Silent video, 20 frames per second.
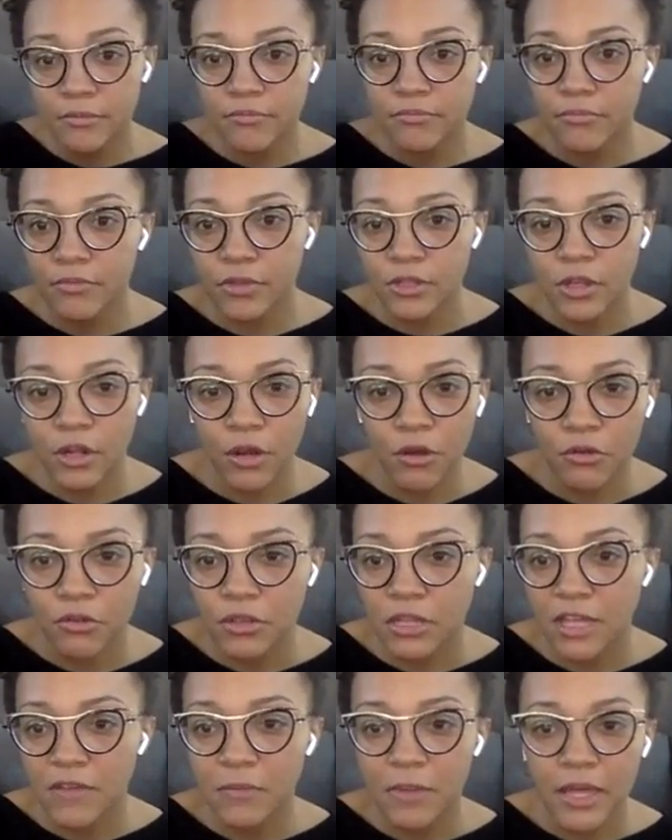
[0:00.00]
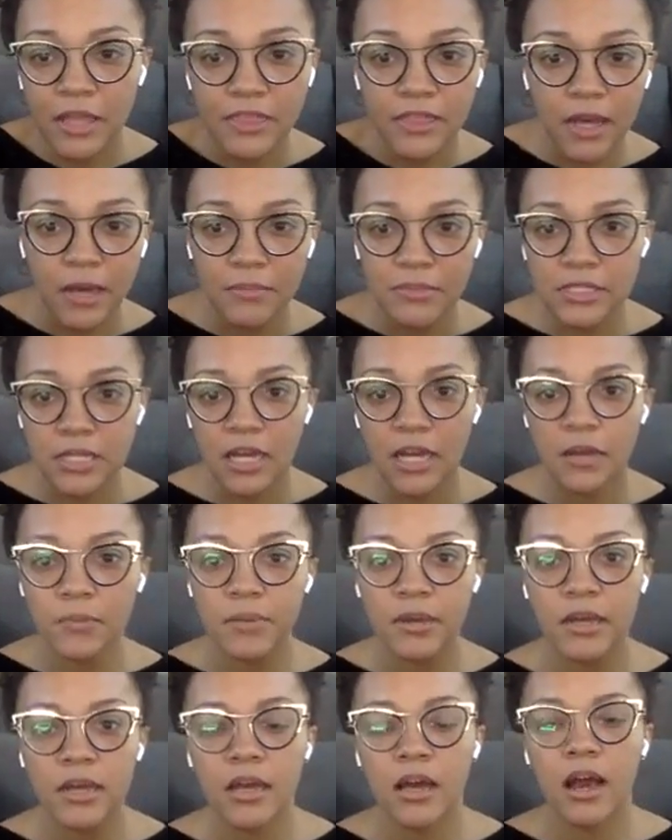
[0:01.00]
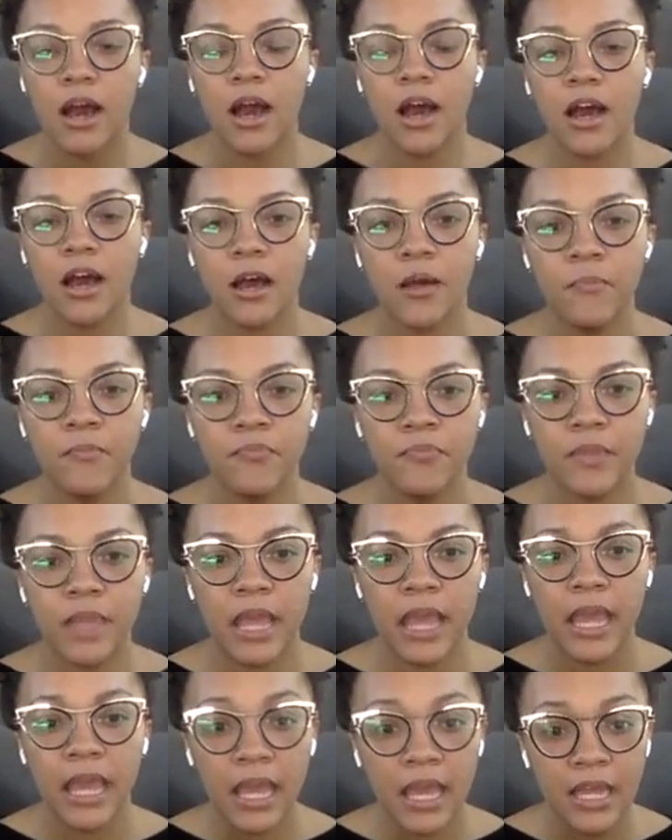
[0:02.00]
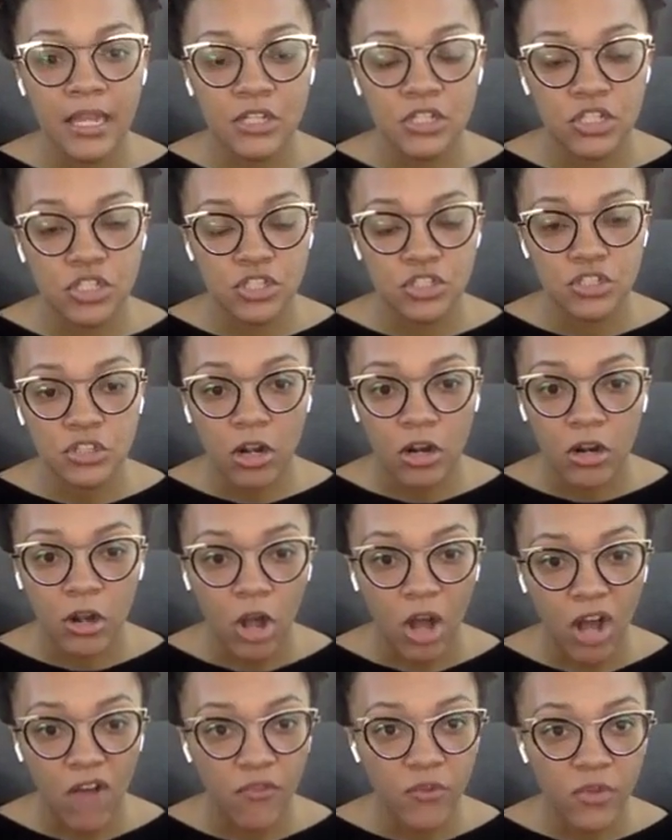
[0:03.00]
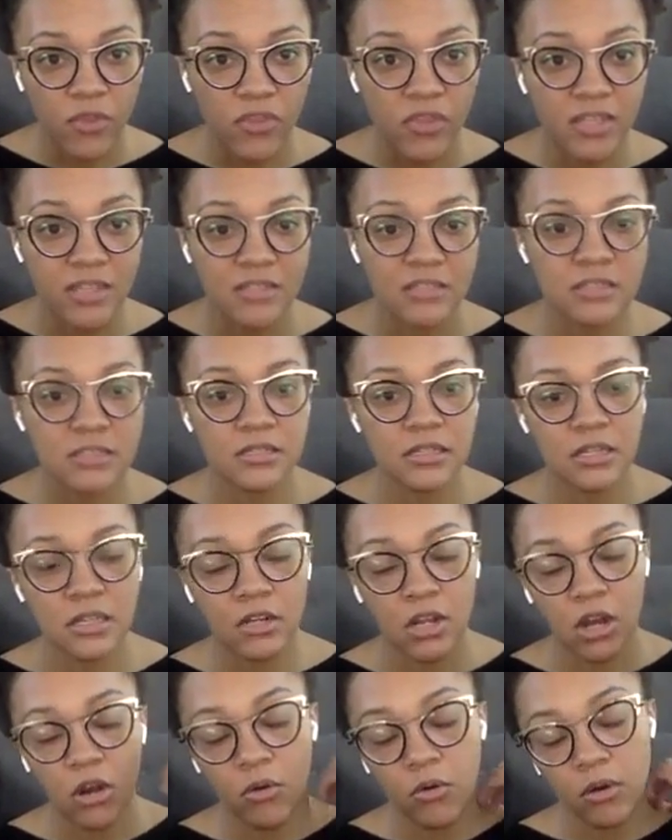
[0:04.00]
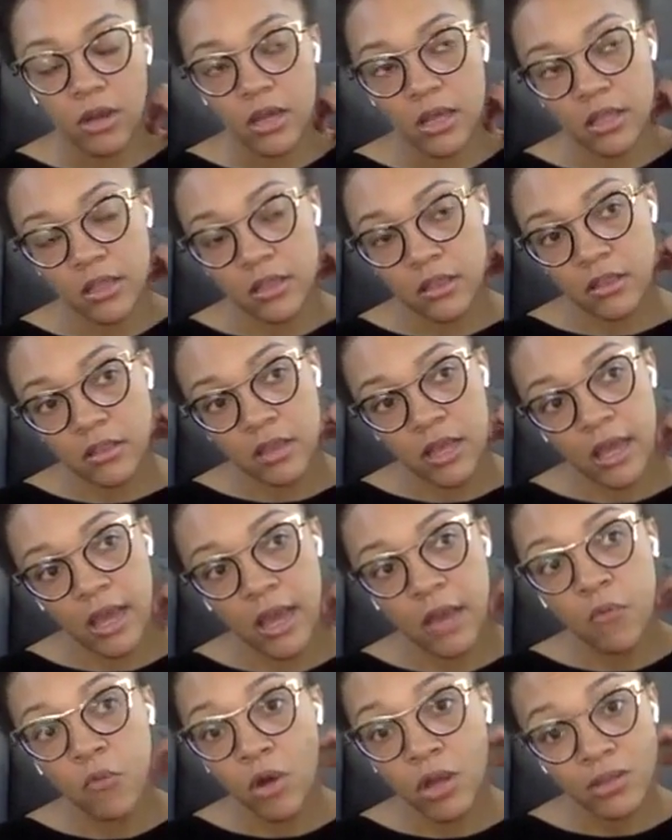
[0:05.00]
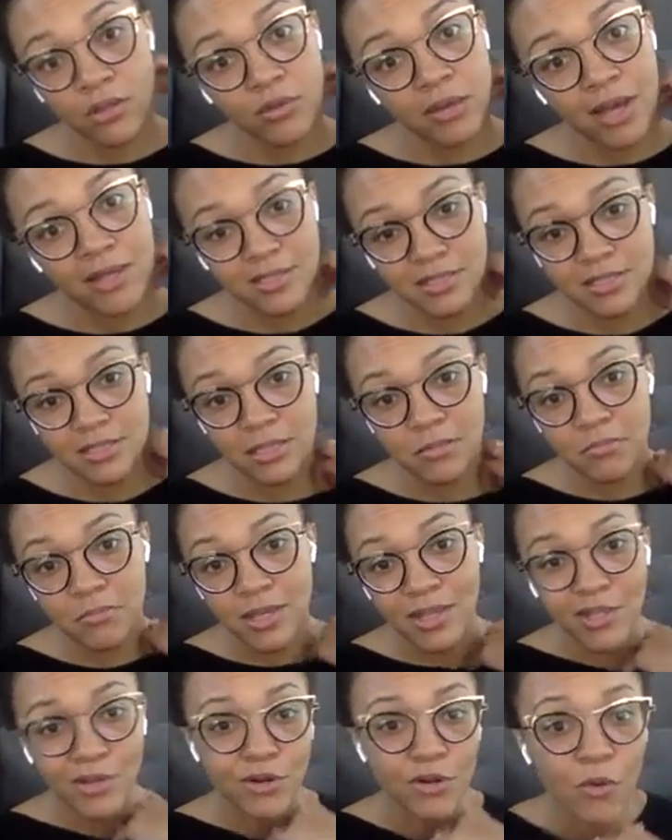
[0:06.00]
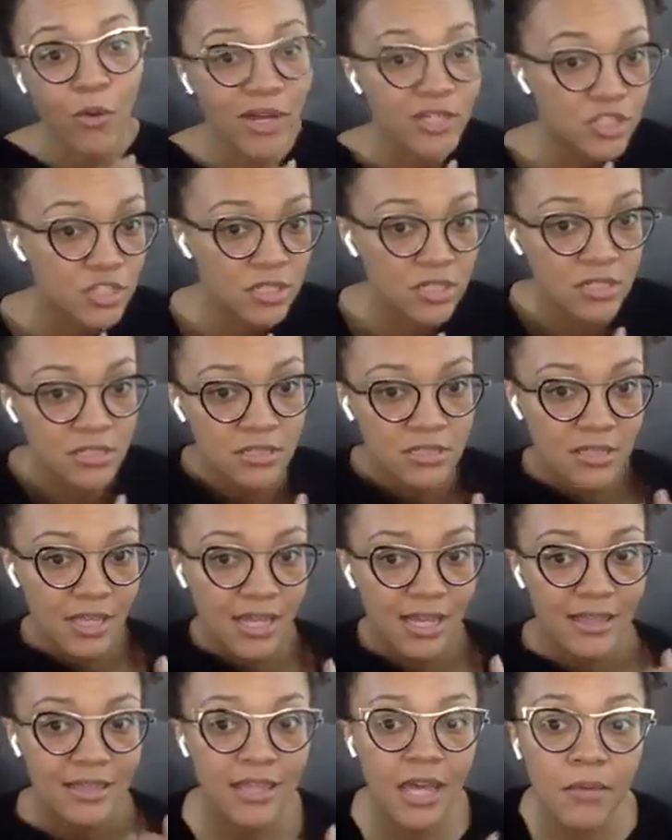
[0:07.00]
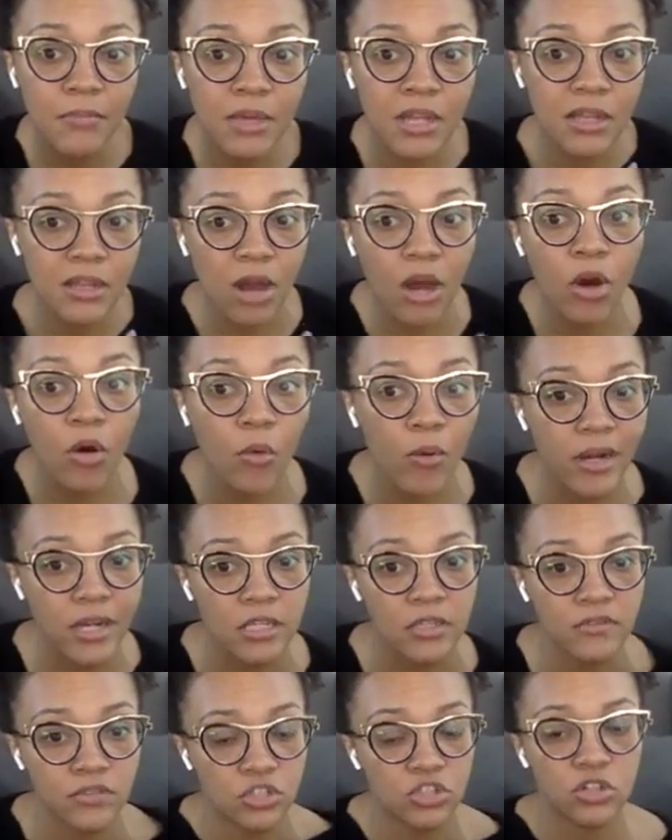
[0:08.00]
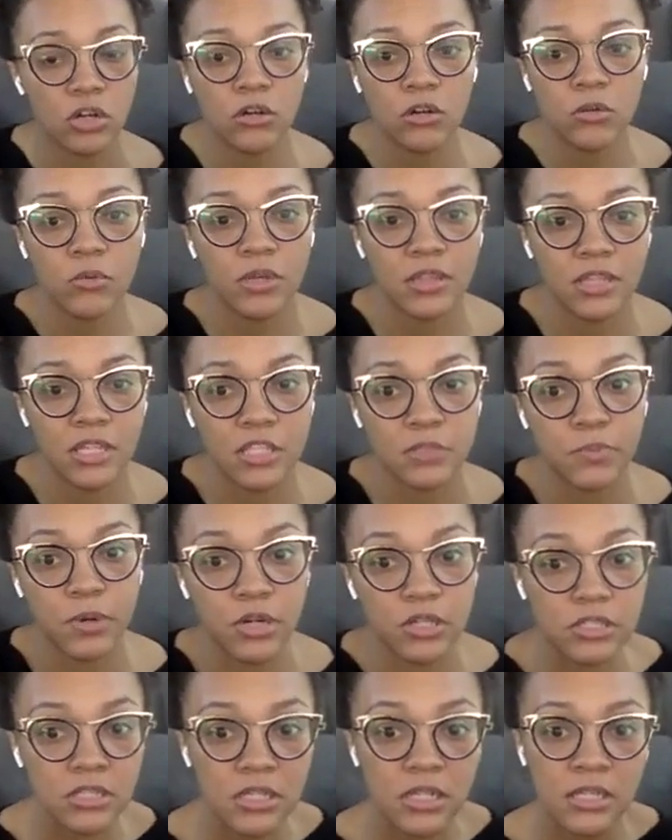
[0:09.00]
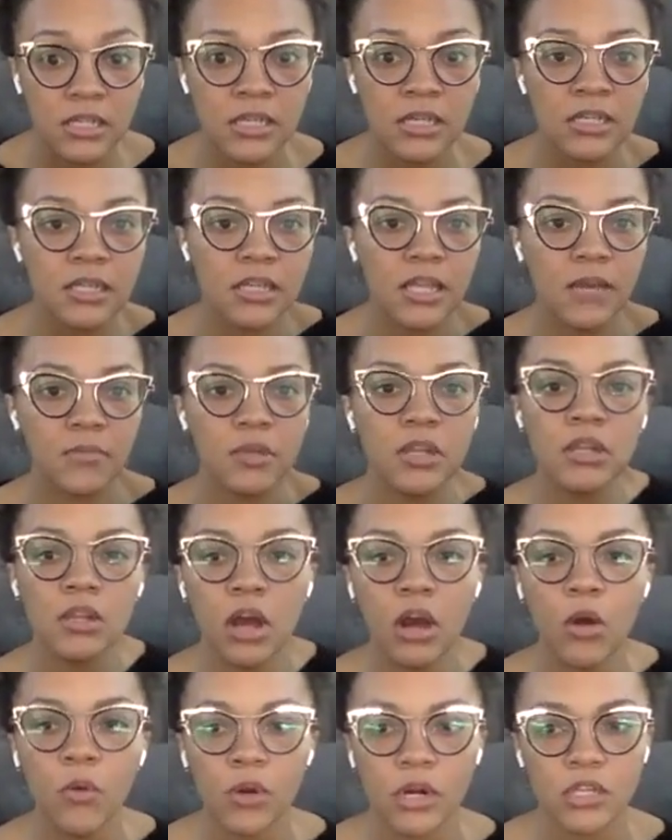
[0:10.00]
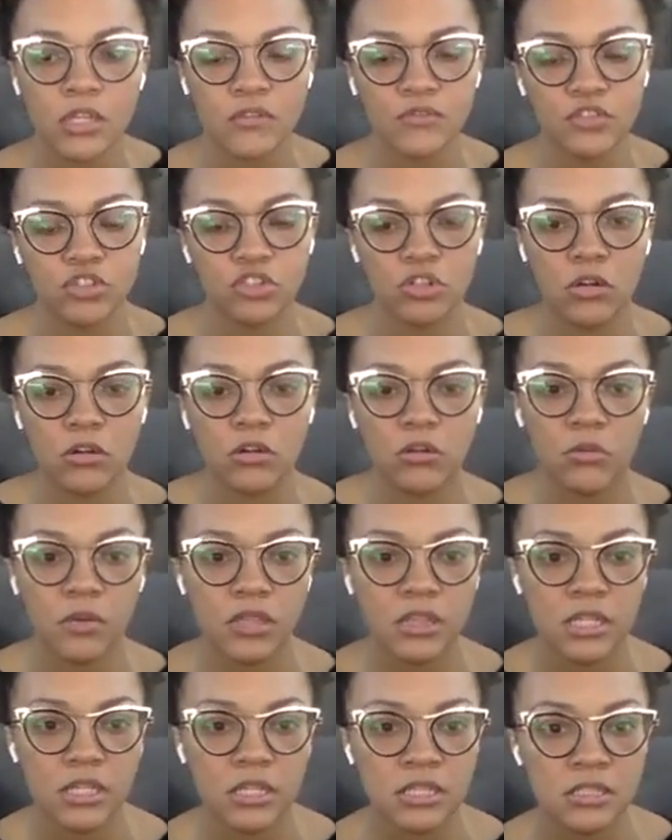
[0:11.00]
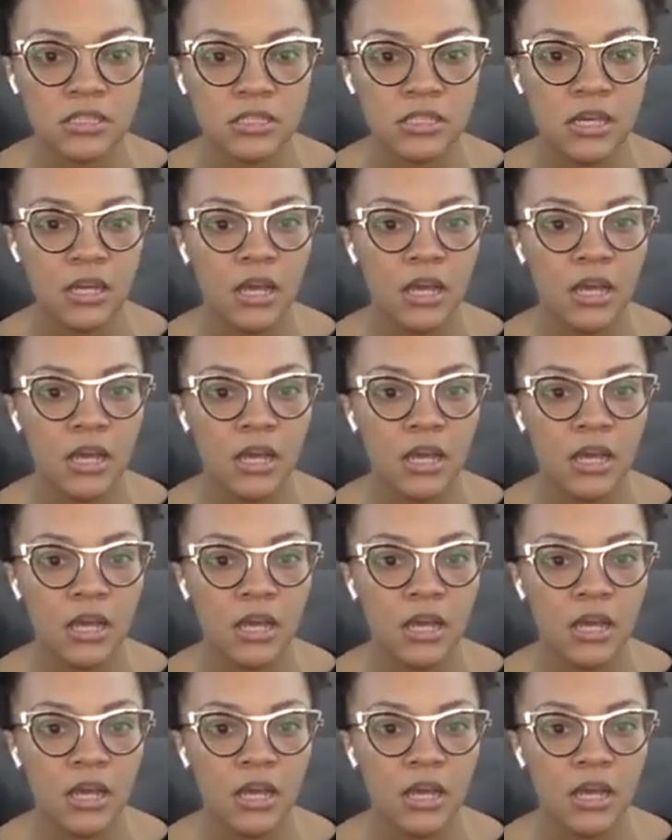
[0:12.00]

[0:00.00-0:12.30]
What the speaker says: Give me a thumbs up. And to start off with this, I want you guys to submit your questions. Like, let me know where you struggled with this personally. Let me know where you struggled with this